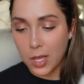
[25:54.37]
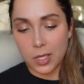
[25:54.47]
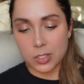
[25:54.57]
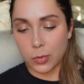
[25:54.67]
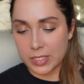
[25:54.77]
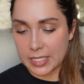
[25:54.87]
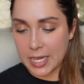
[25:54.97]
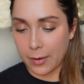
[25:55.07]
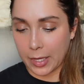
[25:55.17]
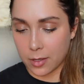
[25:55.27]
So we'll see
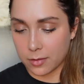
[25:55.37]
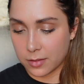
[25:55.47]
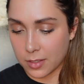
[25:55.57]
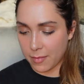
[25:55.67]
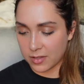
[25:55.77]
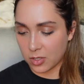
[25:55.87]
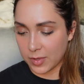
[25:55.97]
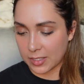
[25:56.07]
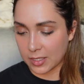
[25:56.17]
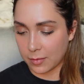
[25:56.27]
how it goes. I'm
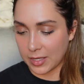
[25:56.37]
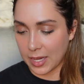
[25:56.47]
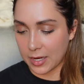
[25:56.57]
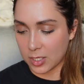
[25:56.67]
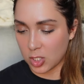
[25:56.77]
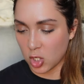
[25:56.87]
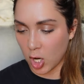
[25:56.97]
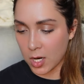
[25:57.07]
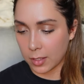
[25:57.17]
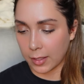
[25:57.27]
assuming it's going to be kind of dark,